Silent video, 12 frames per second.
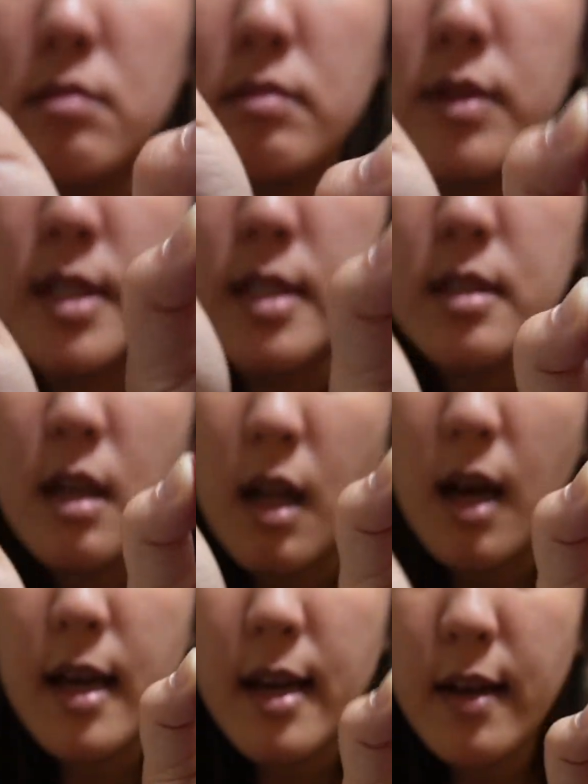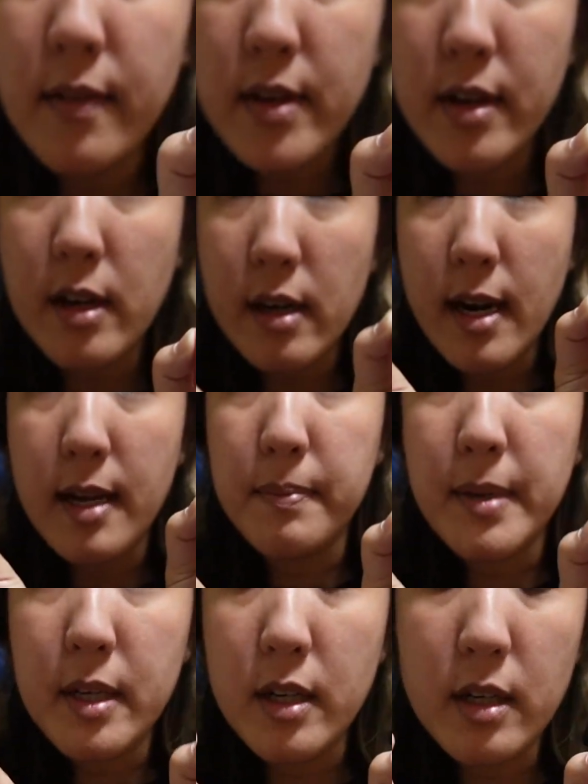This is a lot heavier and
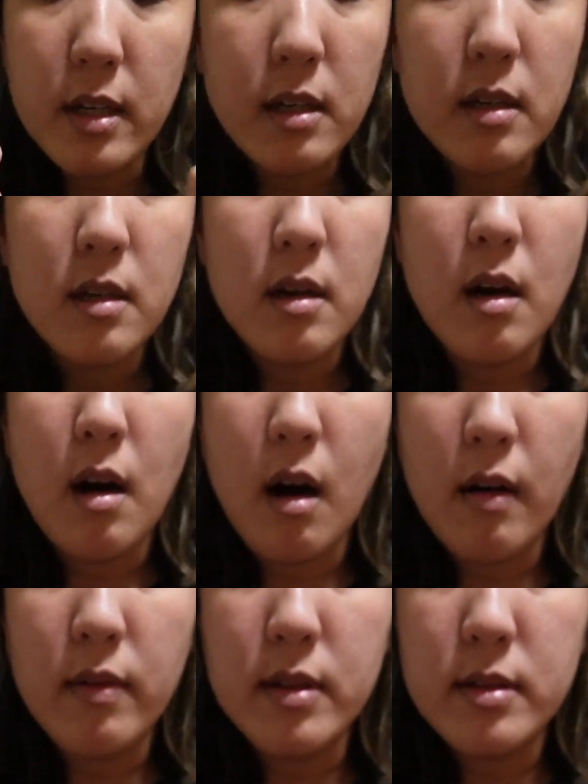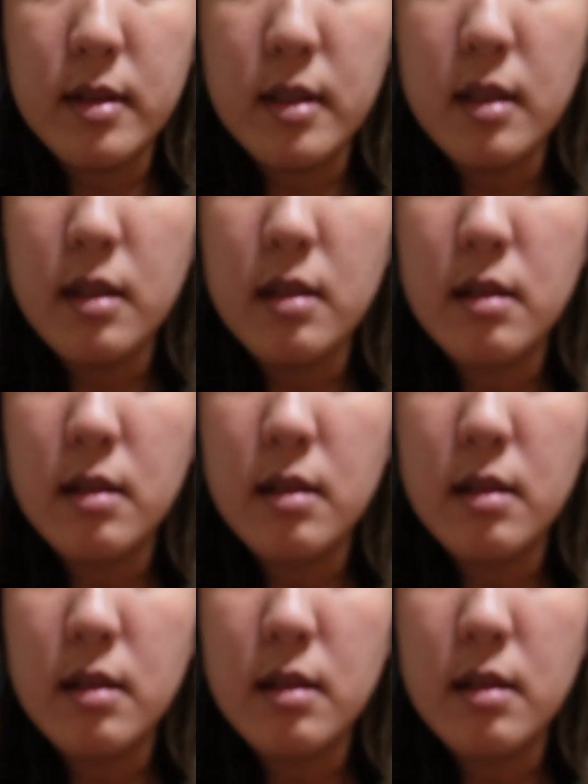bigger, obviously,